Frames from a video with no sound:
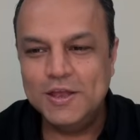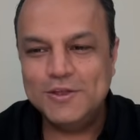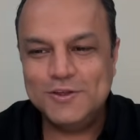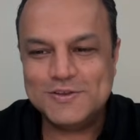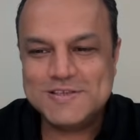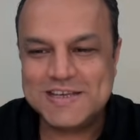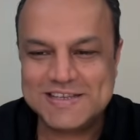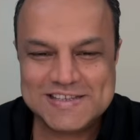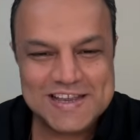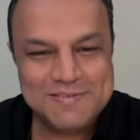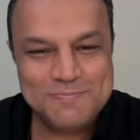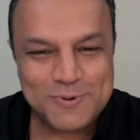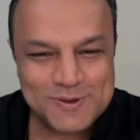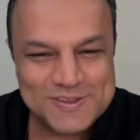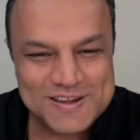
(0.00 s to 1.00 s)
Your 16
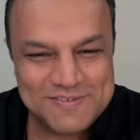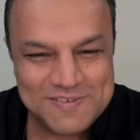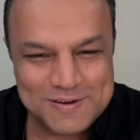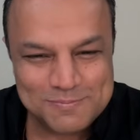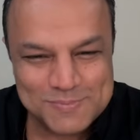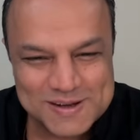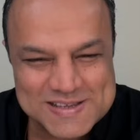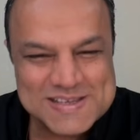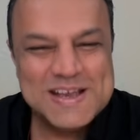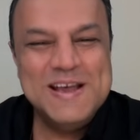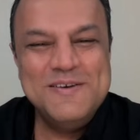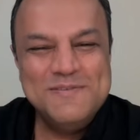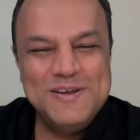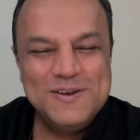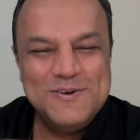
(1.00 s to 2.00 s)
positive numbers
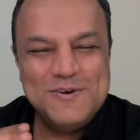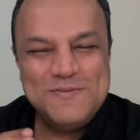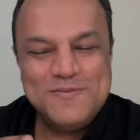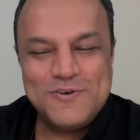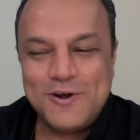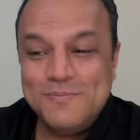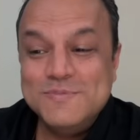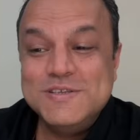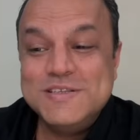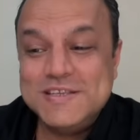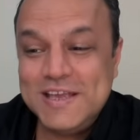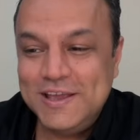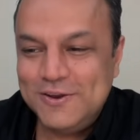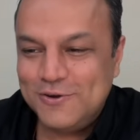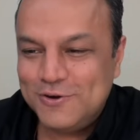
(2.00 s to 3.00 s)
will go from
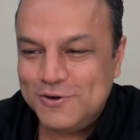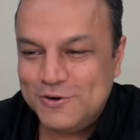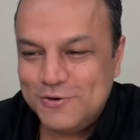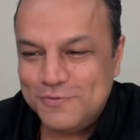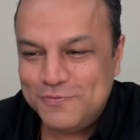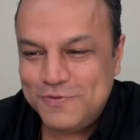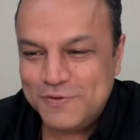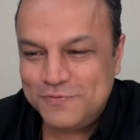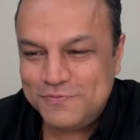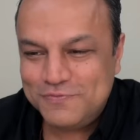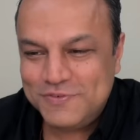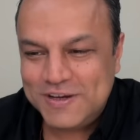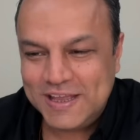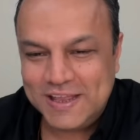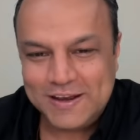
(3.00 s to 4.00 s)
0 to
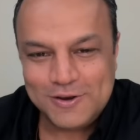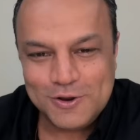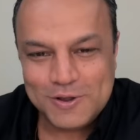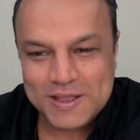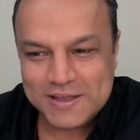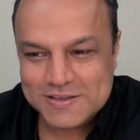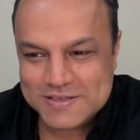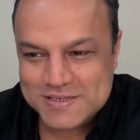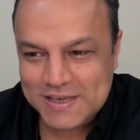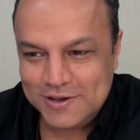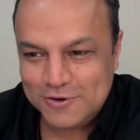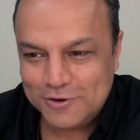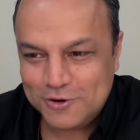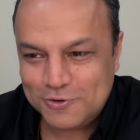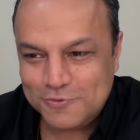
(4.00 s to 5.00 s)
15. Look here,
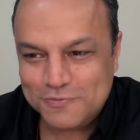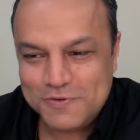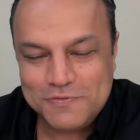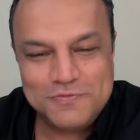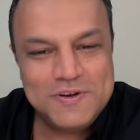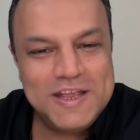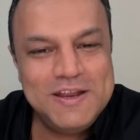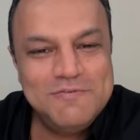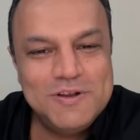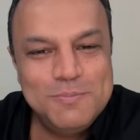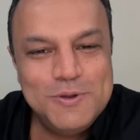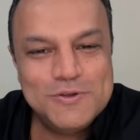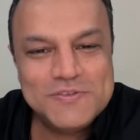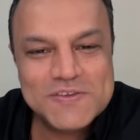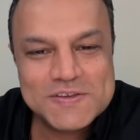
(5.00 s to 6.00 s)
0 to 15 will be
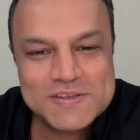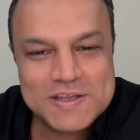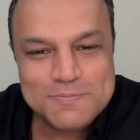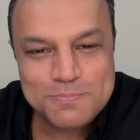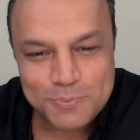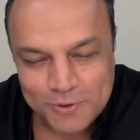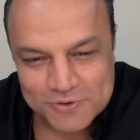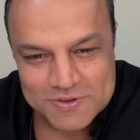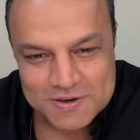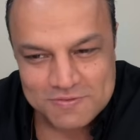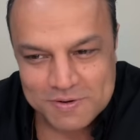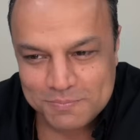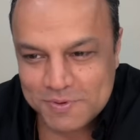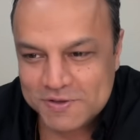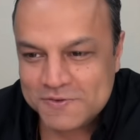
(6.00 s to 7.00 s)
your 16 positive
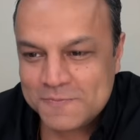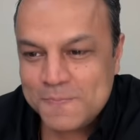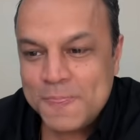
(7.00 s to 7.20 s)
numbers,